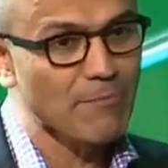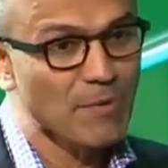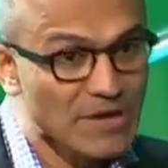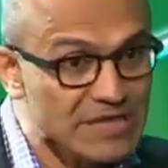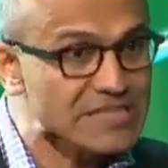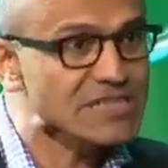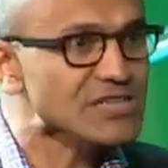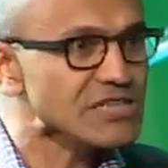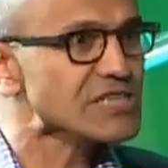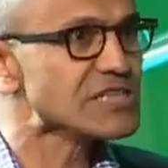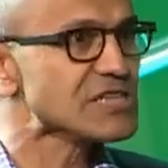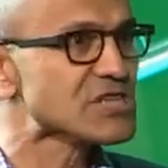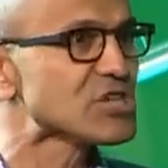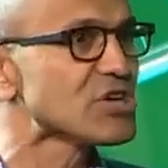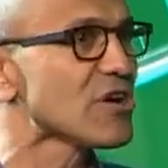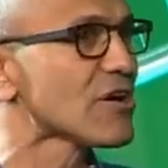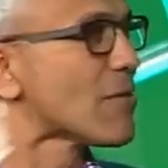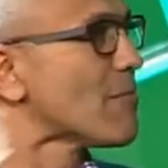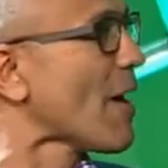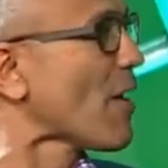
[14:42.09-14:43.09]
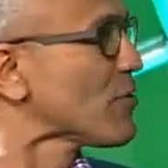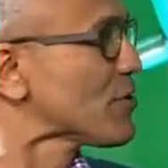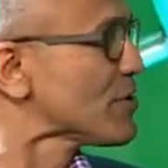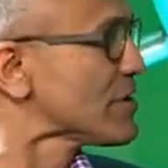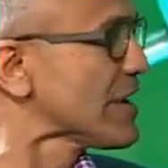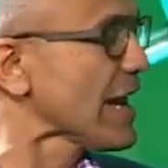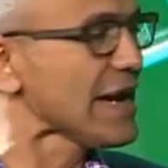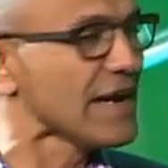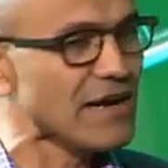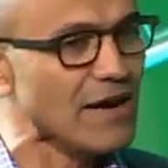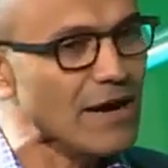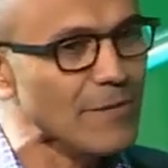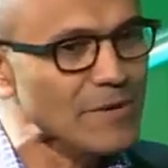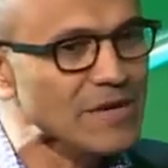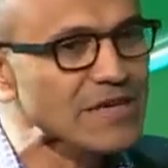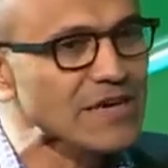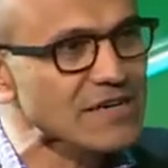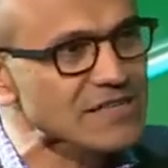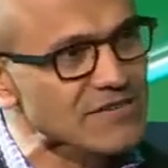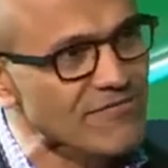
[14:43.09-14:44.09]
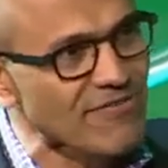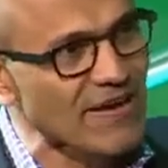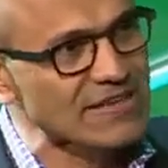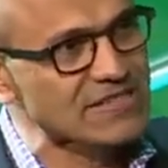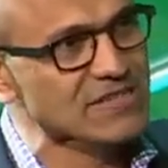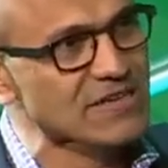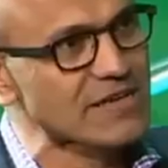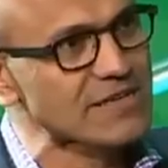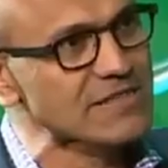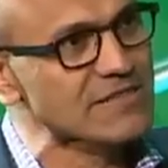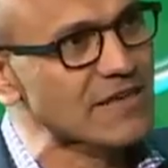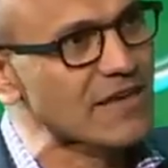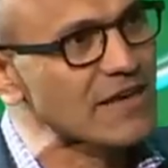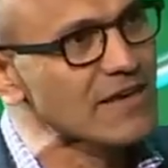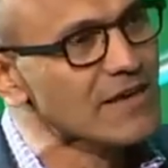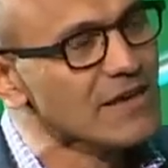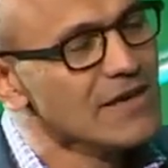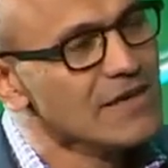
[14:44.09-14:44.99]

but it's just the sheer amount of data. I mean, here is a fascinating thing.